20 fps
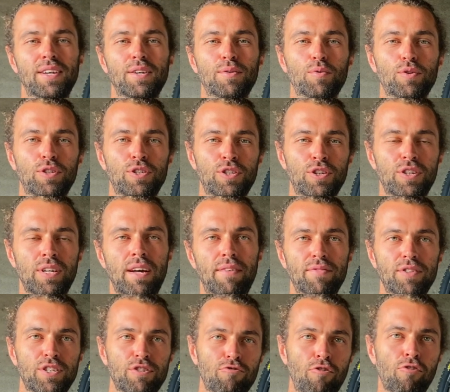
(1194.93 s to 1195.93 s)
which should have the
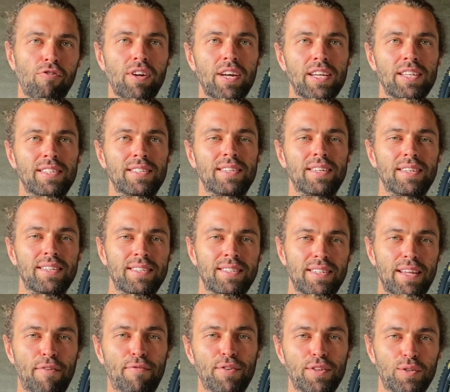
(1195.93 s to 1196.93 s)
strongest,
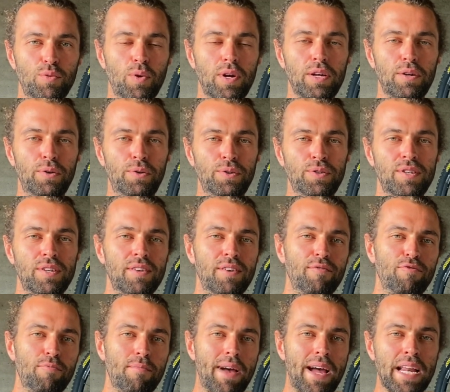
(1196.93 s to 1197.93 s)
stiffest wheels
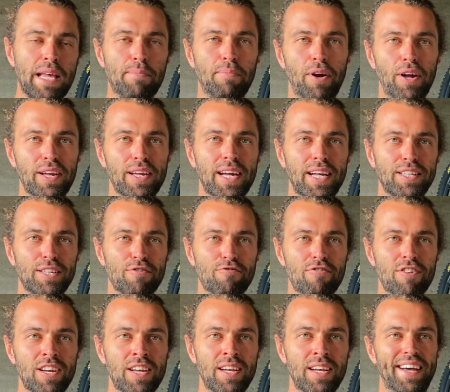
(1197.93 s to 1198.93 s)
from any bike
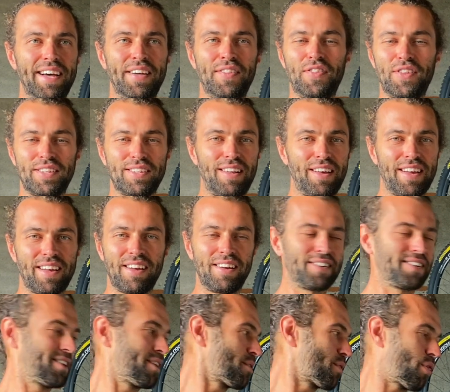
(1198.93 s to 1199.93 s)
category, and there's like, I
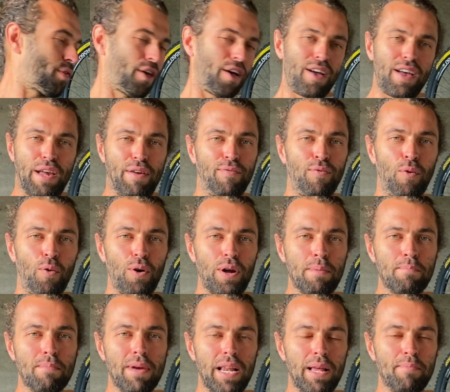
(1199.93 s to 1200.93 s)
don't know,
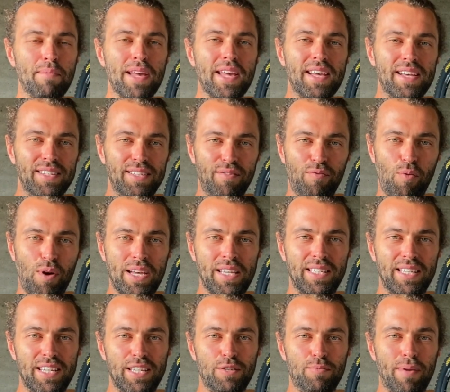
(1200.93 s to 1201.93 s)
30-40 millimeters of
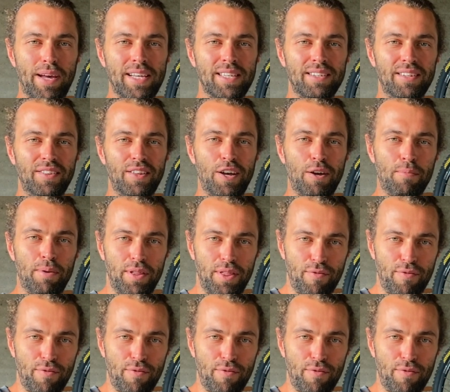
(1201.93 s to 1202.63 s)
wasted space on the hub.